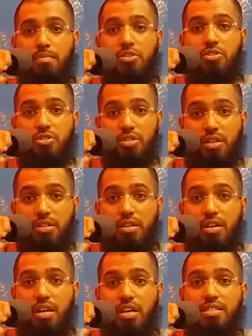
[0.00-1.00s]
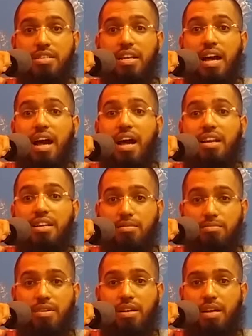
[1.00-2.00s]
But still, he's an
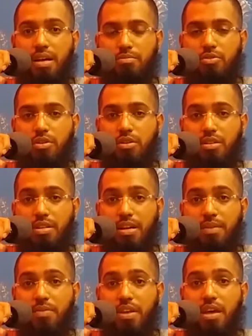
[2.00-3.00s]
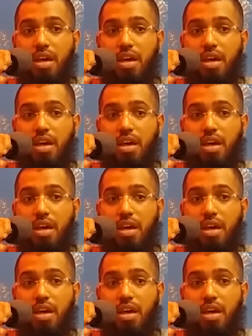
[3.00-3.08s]
alim, alhamdulillah.